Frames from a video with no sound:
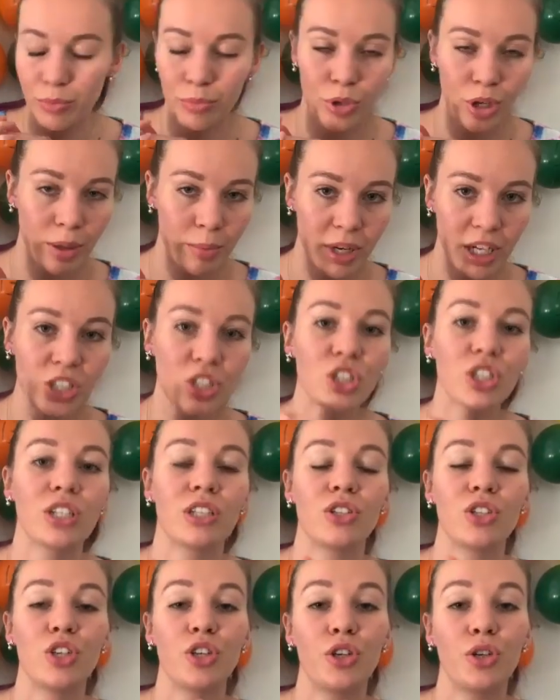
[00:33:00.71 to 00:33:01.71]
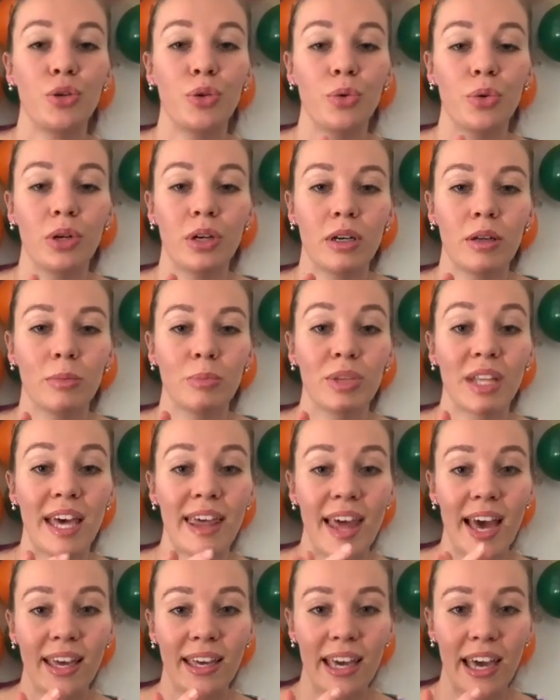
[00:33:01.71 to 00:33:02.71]
pretty much to play
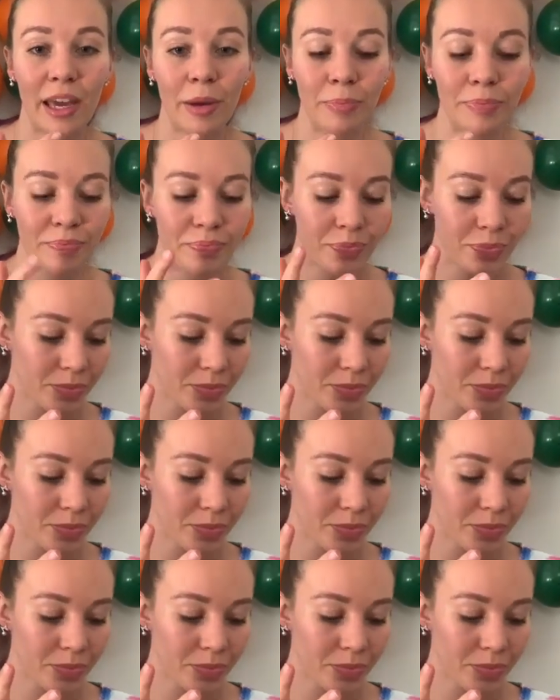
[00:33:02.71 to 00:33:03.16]
that game.